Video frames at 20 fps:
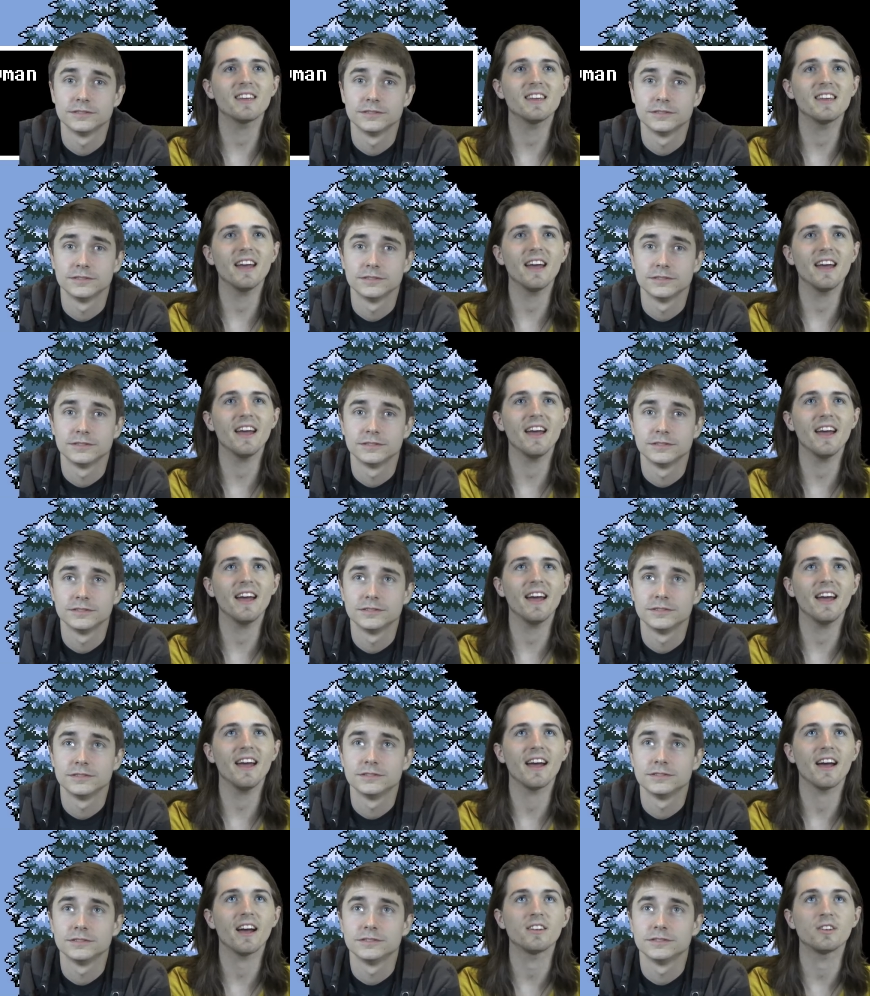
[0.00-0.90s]
Speaker 1: yeah.
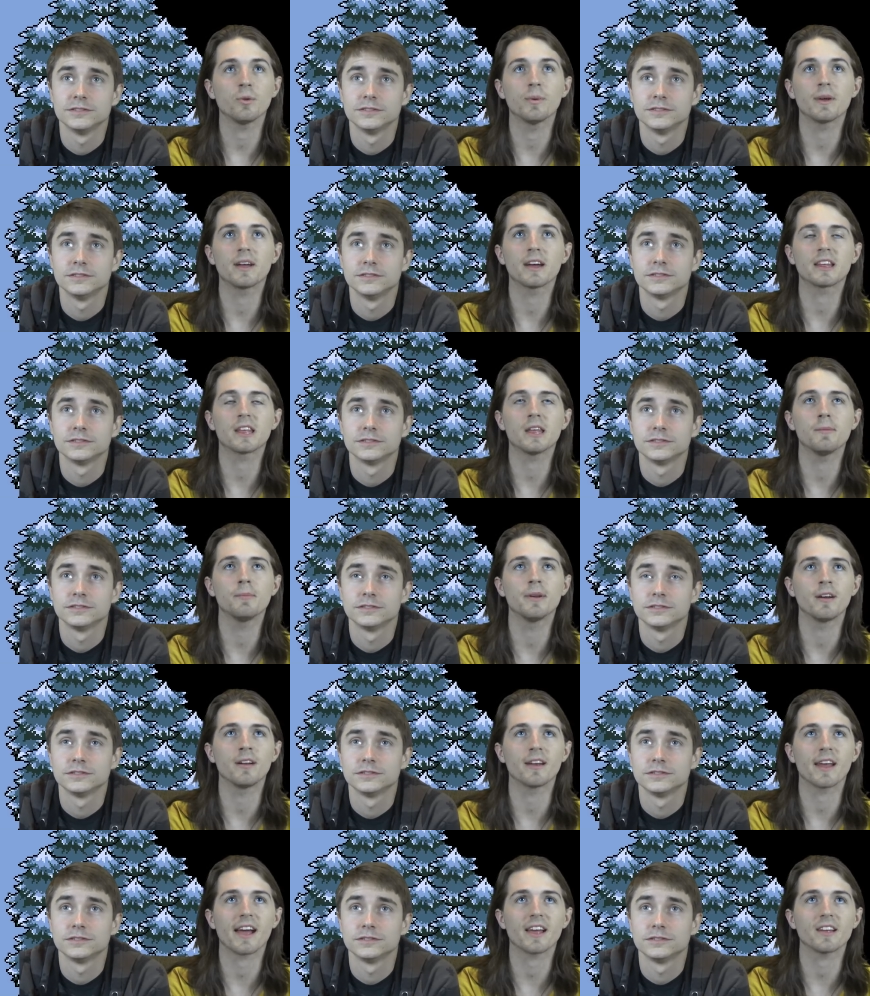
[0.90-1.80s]
Do we got to keep it on
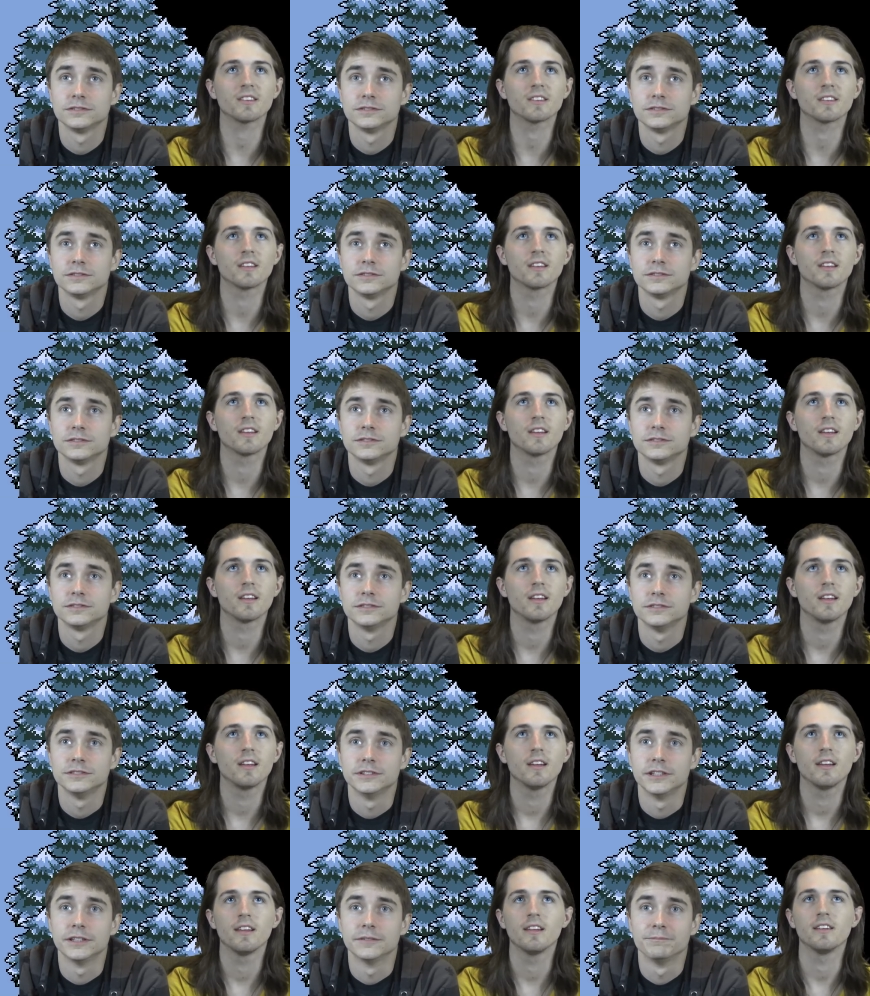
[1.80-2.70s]
ice?
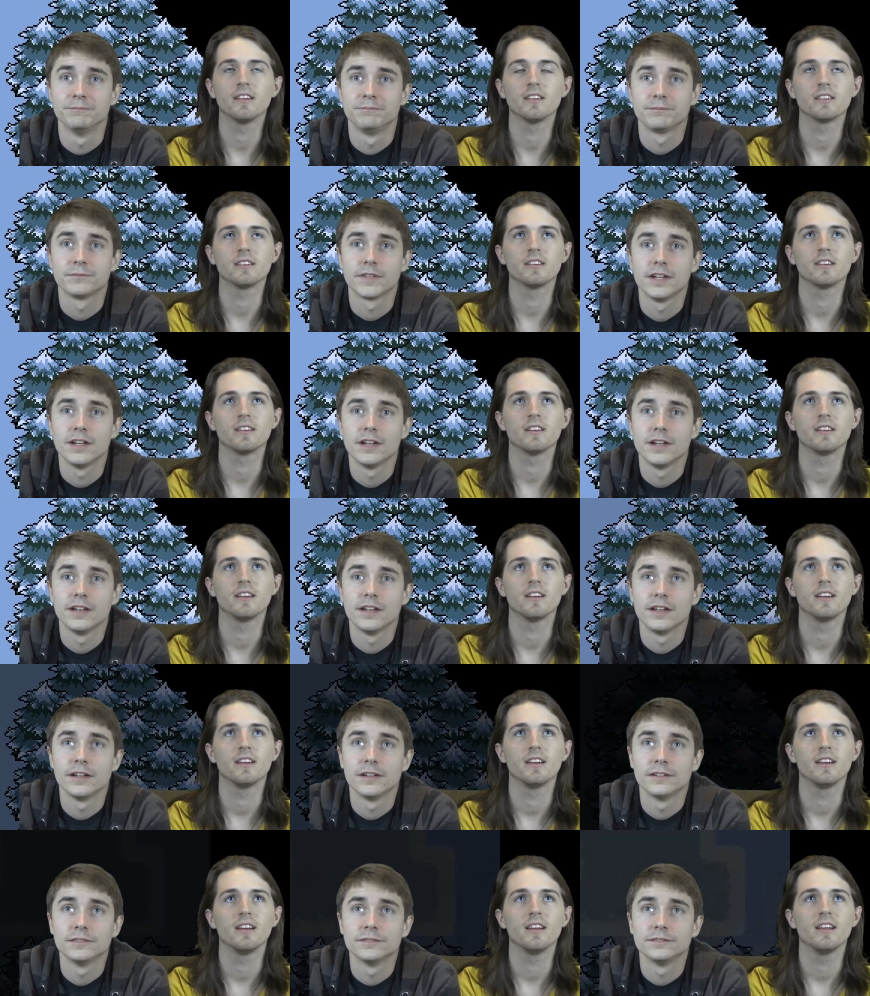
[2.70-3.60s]
Speaker 2: Yep.
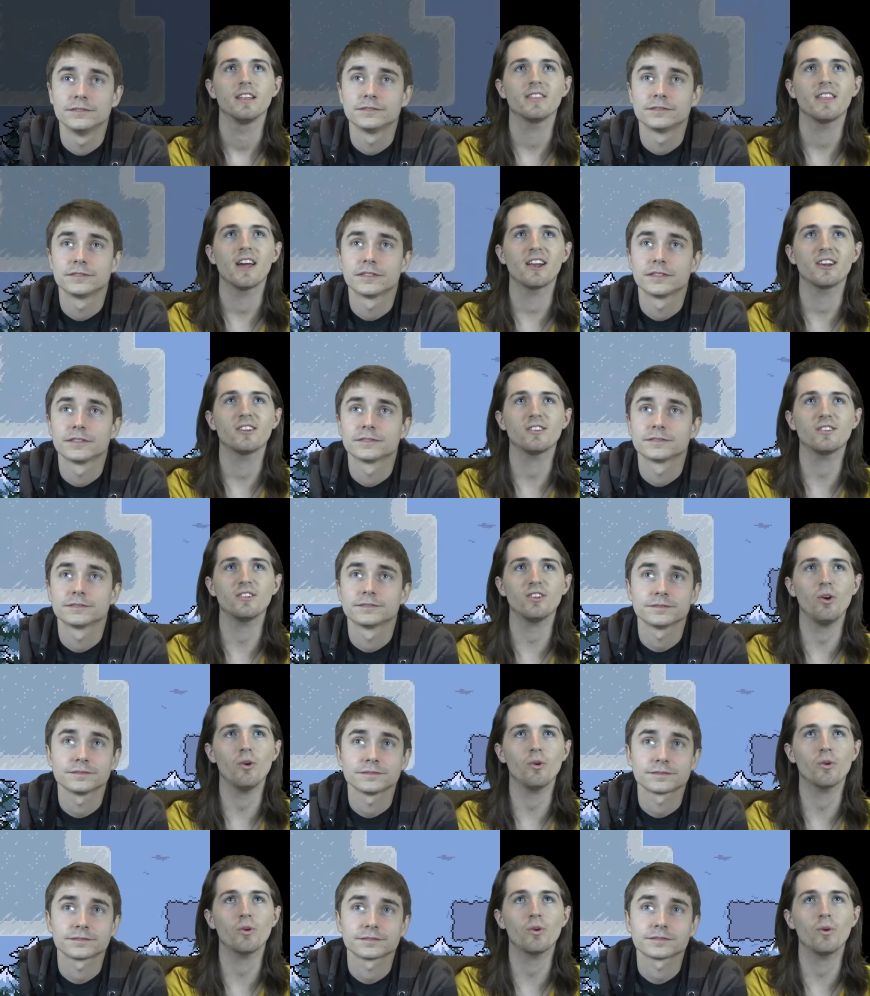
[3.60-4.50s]
Speaker 1: That's
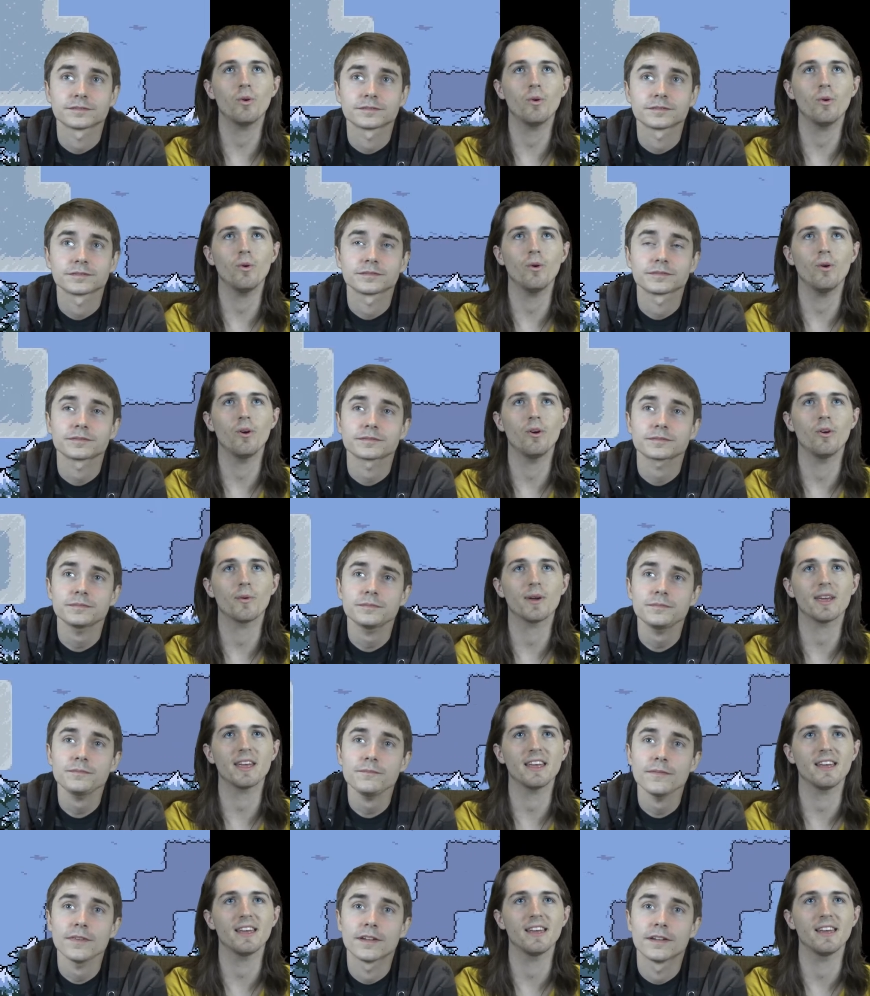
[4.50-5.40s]
so cool. Whee!
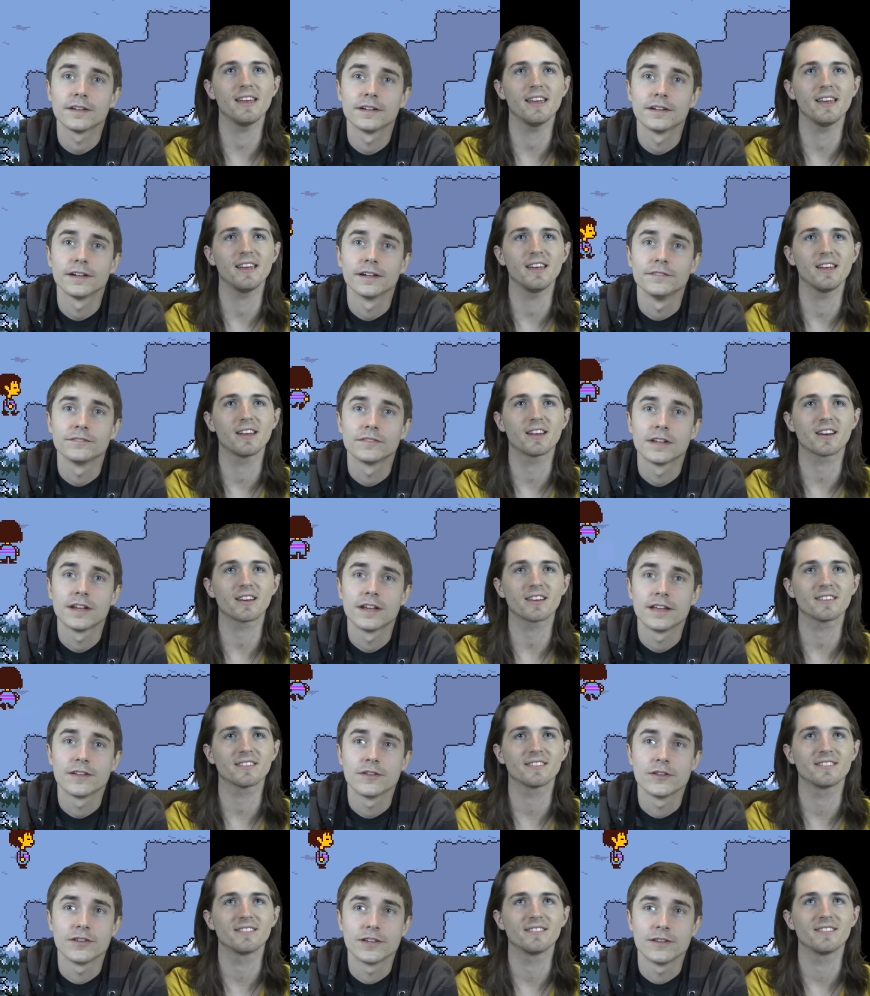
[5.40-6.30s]
Speaker 2: All right.
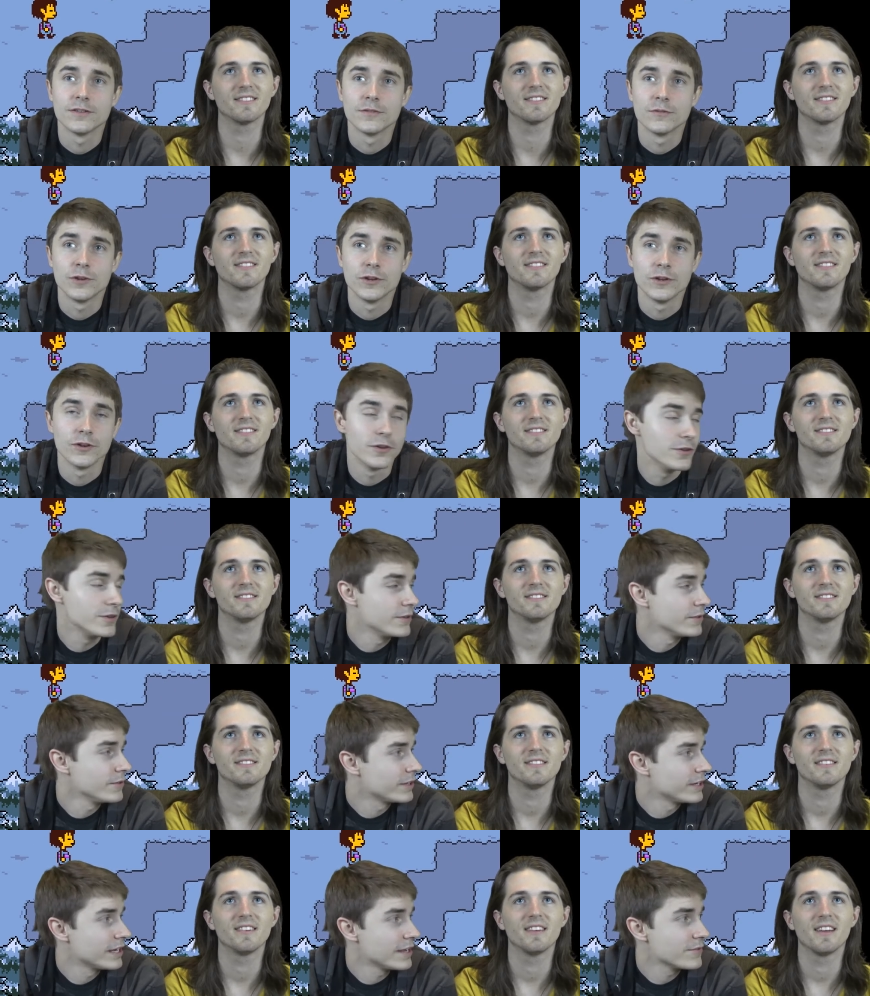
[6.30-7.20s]
You know, you, you
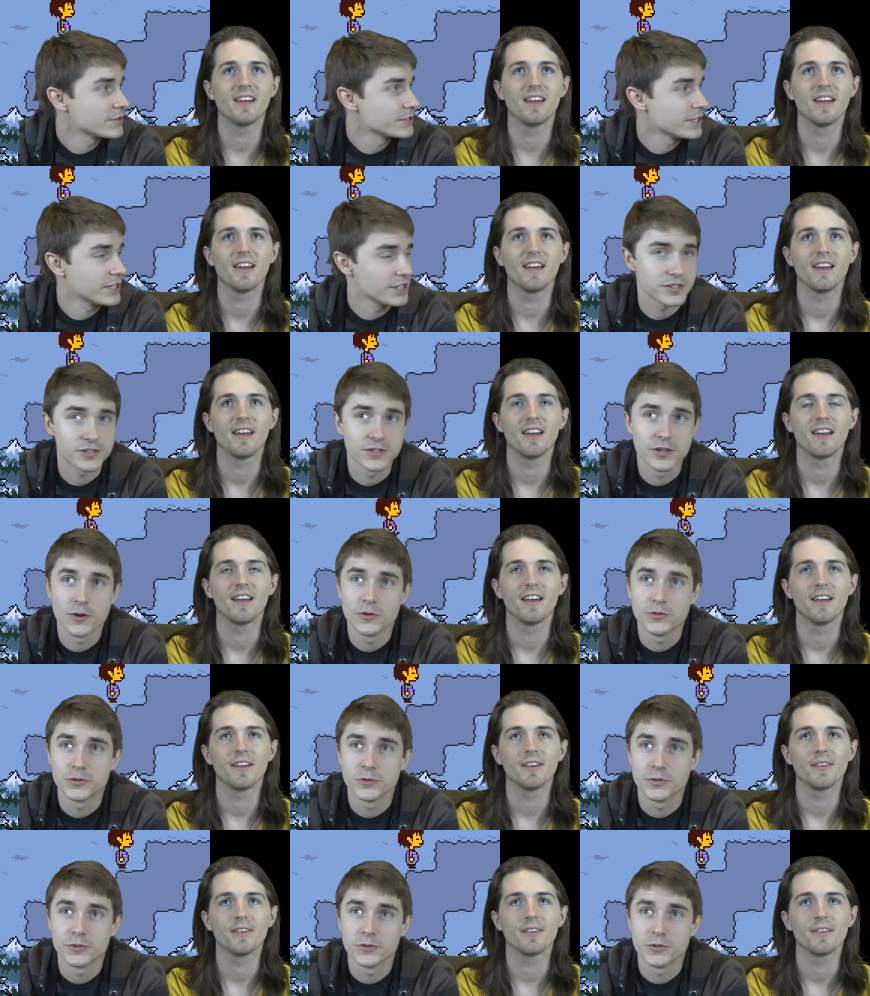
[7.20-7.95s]
can never say snow to a